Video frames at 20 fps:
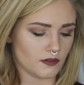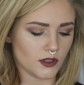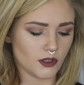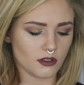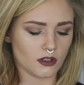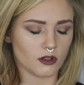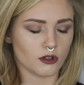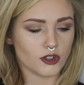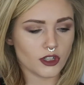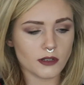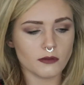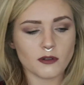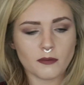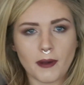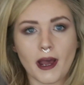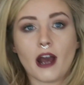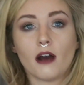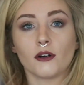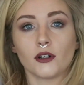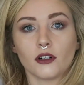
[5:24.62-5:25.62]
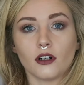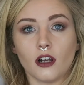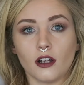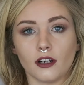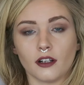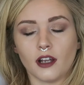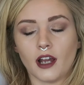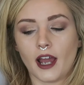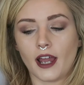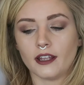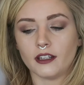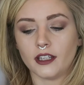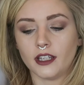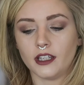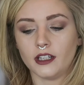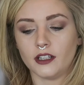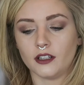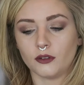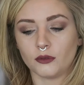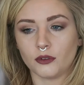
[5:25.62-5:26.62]
if you go cream to powder on a
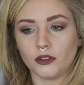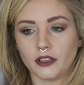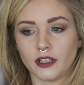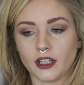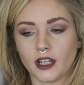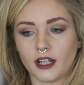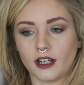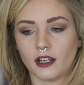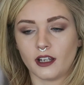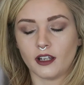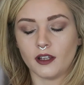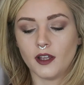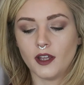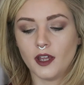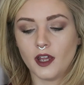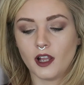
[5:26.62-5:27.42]
highlight, it'll really kind of